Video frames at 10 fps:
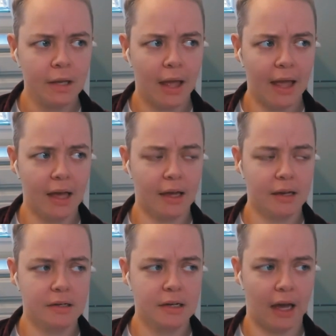
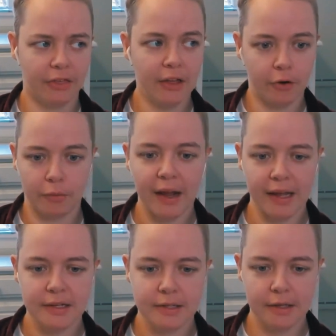and i think they're
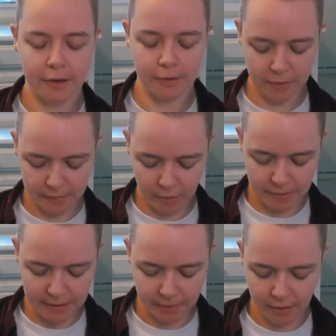right you know when when
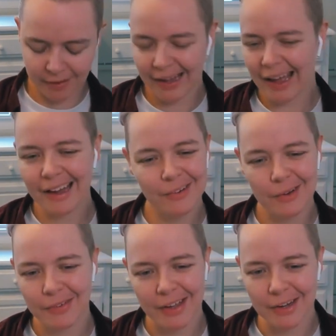people are like i don't know
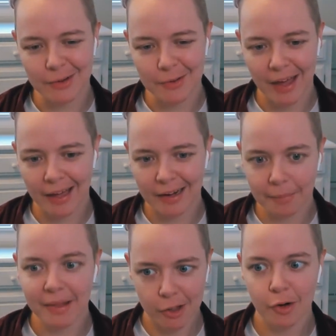if i could do that i'm
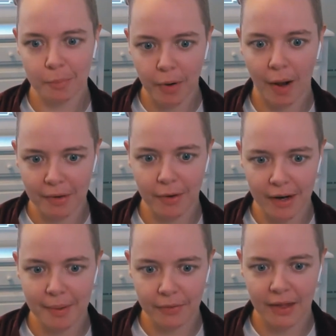like you're probably right
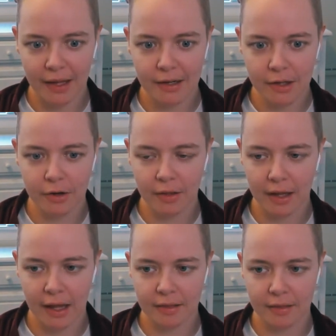about that you know
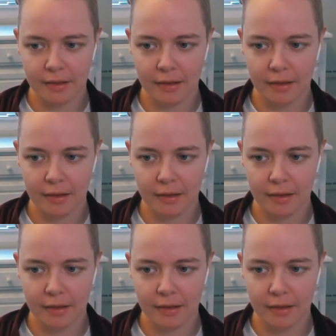like it's